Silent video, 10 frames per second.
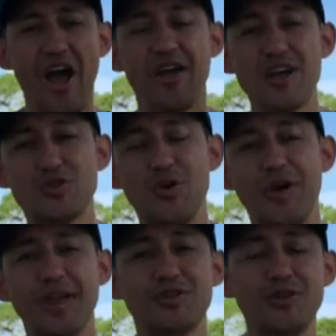How you guys
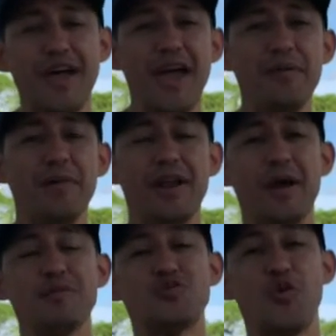doing today? My
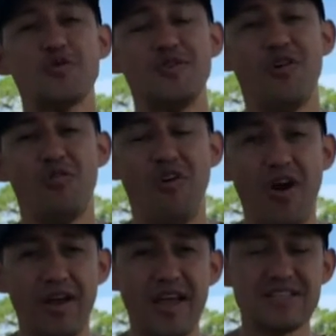name is Roosevelt
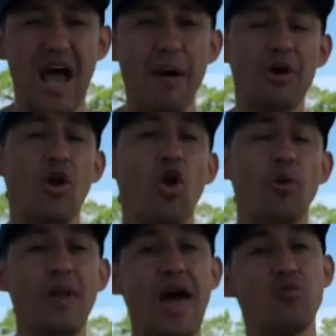Vargas. I'm an
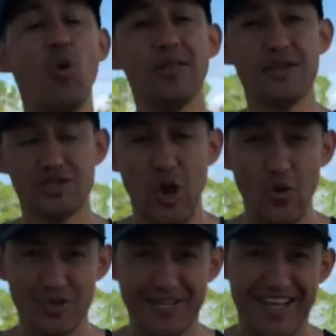Herbalife Wellness
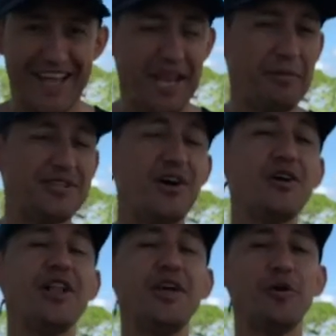Coach. Let me tell
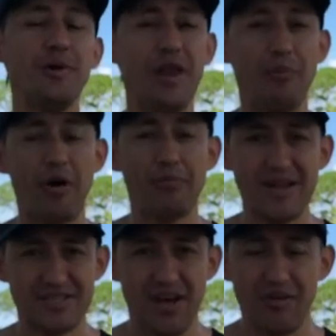you a little bit about
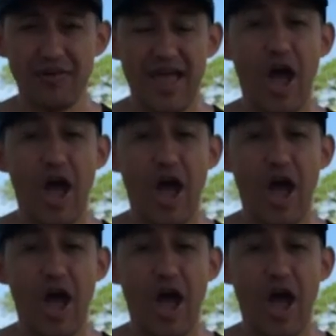myself.